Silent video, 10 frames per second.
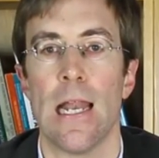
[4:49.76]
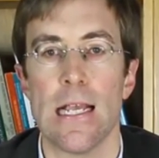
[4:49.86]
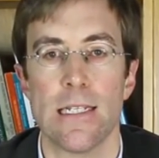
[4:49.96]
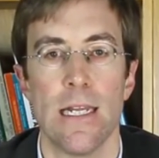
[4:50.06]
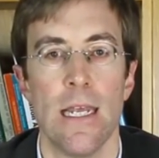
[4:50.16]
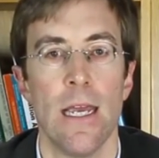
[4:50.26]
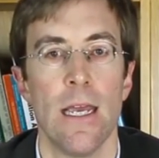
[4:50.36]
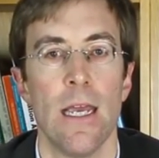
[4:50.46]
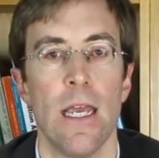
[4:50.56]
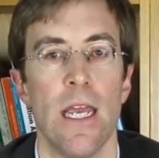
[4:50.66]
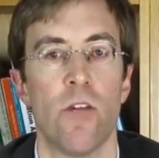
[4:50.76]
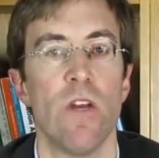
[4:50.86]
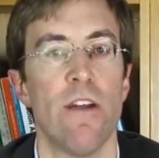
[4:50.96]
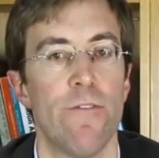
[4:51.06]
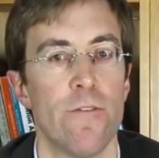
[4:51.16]
Lastly, it
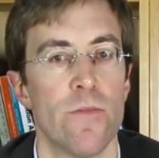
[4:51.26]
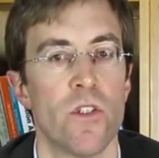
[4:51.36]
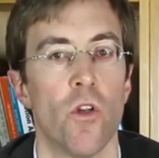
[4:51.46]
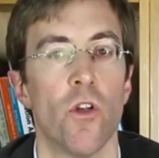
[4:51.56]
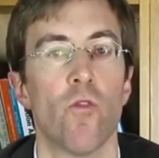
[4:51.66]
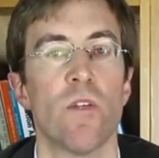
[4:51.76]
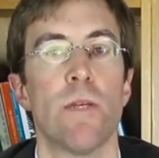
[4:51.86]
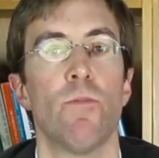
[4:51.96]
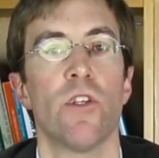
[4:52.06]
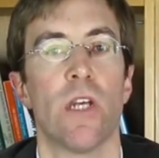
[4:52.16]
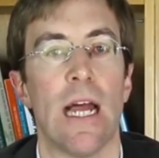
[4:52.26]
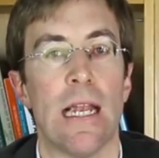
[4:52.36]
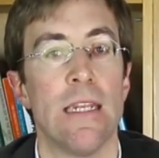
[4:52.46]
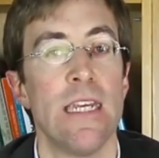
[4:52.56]
reaffirms the non-reciprocal